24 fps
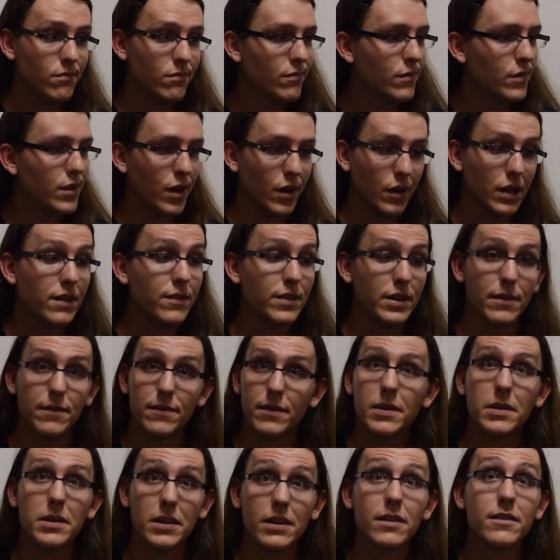you know, even if,
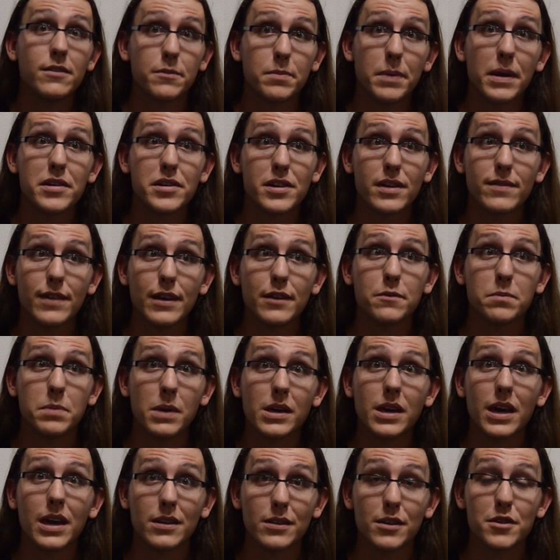especially if they
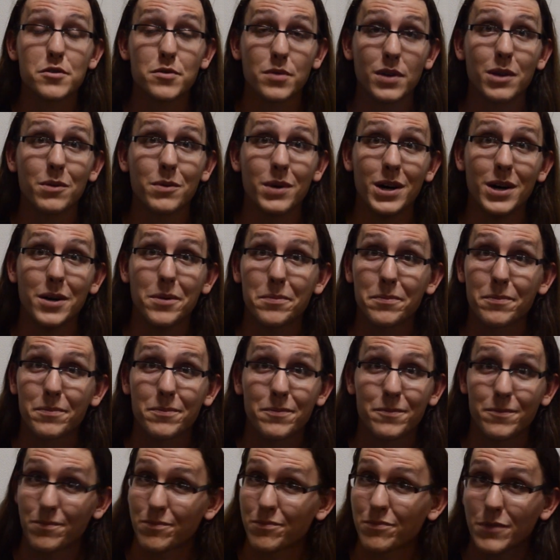speak English really well,
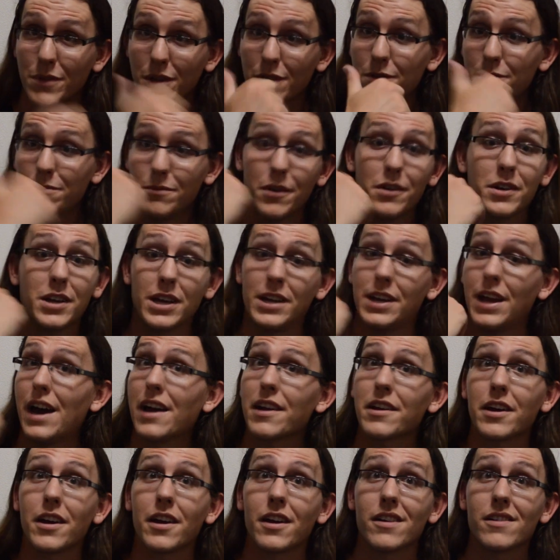They're getting
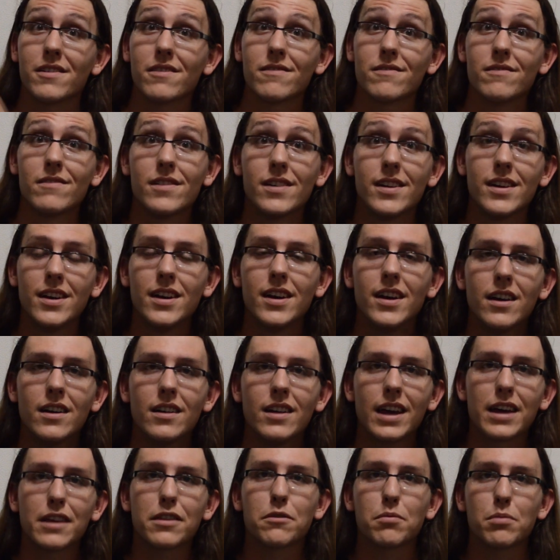out of here.
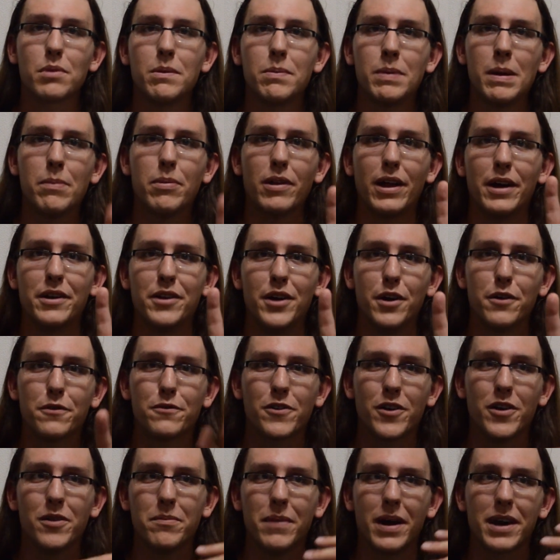Like, three people I know
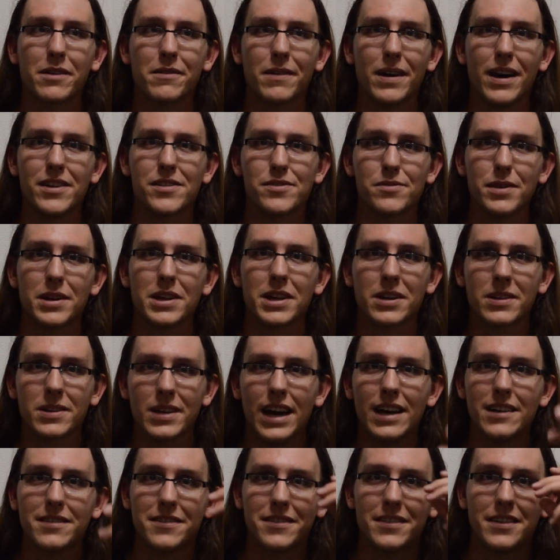from my graduating
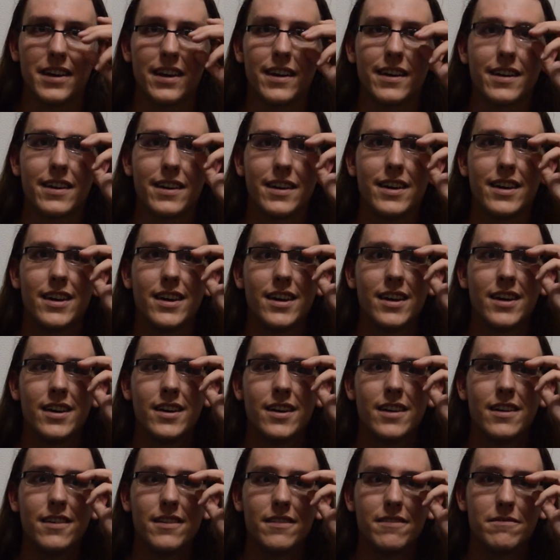class today.
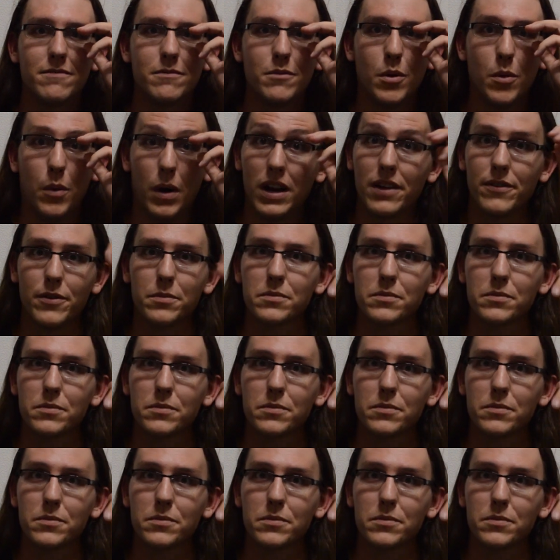Well, one of